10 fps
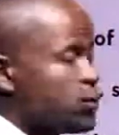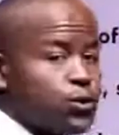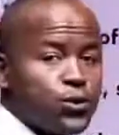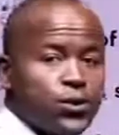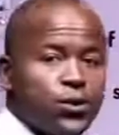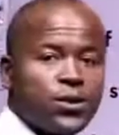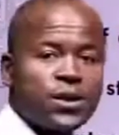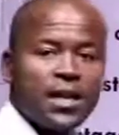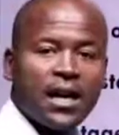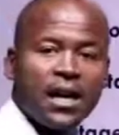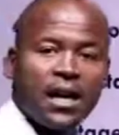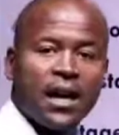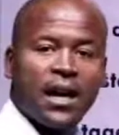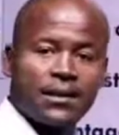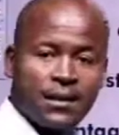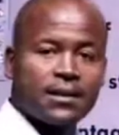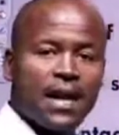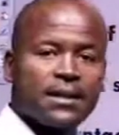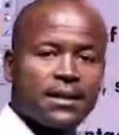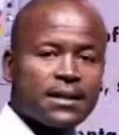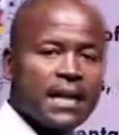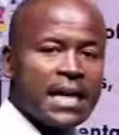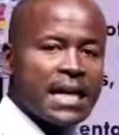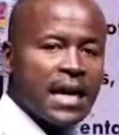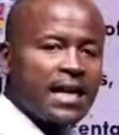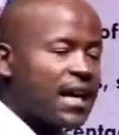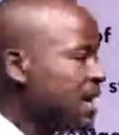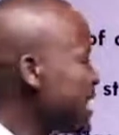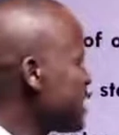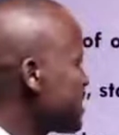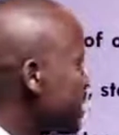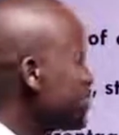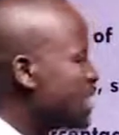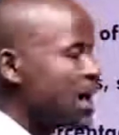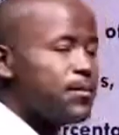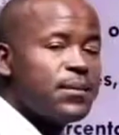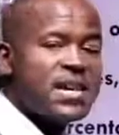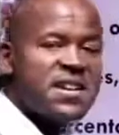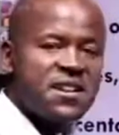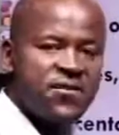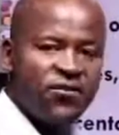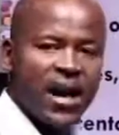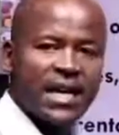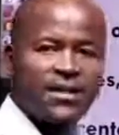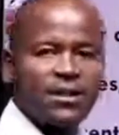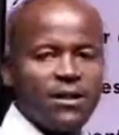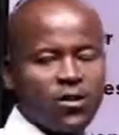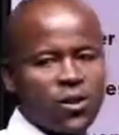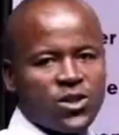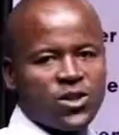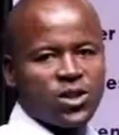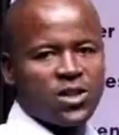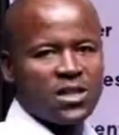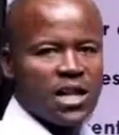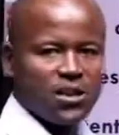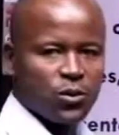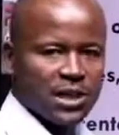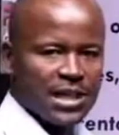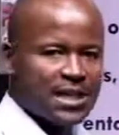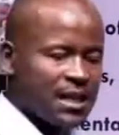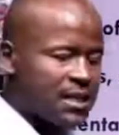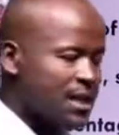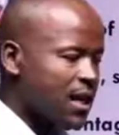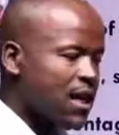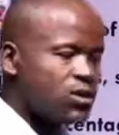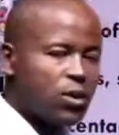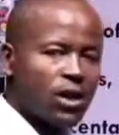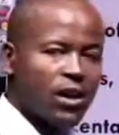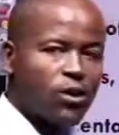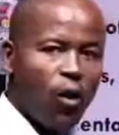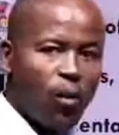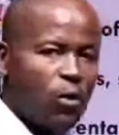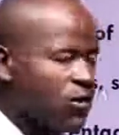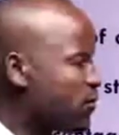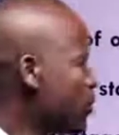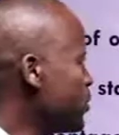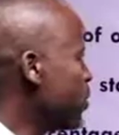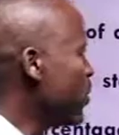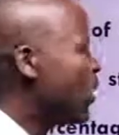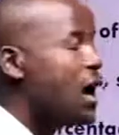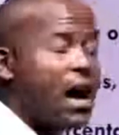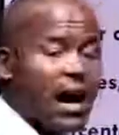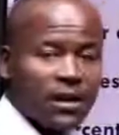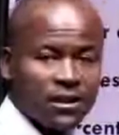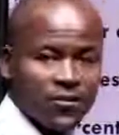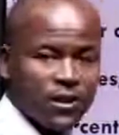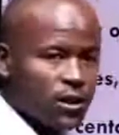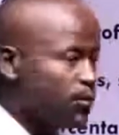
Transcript: do those exercises, and again at the same time revise the questions that we did as classwork and homework from your activity